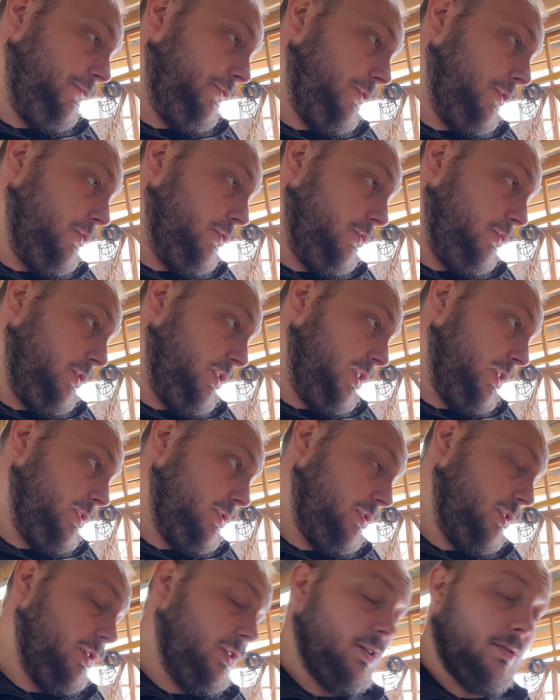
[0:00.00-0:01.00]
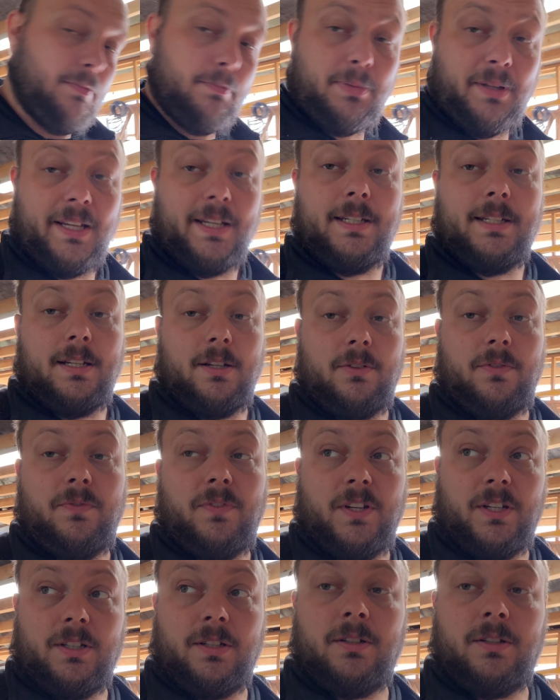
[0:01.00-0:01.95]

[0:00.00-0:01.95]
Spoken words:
got all these planed down to thick.